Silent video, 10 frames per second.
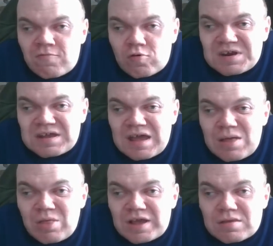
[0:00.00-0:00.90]
for
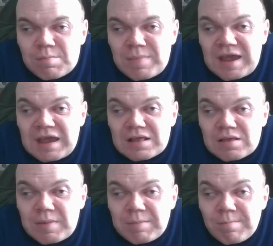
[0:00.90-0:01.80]
the
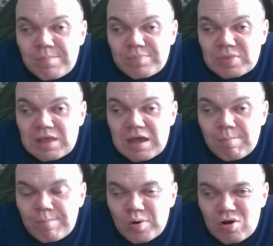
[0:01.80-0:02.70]
main
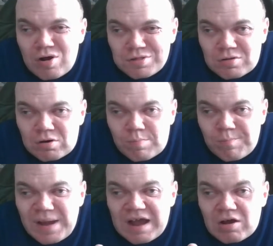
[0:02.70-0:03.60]
boss or
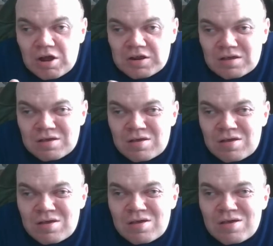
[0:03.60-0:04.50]
bad guy to
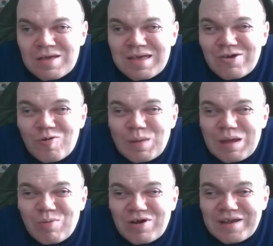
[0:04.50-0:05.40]
come
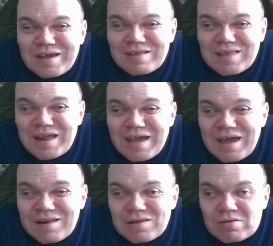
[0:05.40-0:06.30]
in, but then
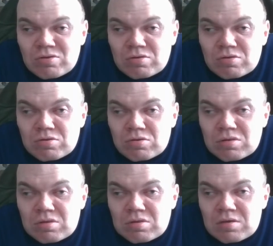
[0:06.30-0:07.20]
again, it
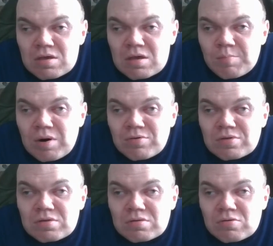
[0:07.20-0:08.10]
probably
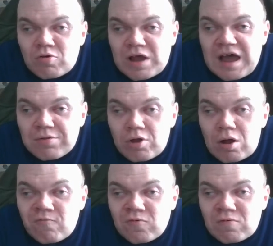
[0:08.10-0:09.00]
took as
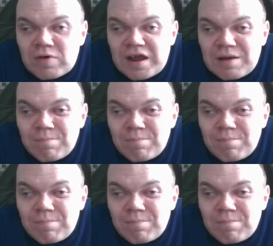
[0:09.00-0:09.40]
long for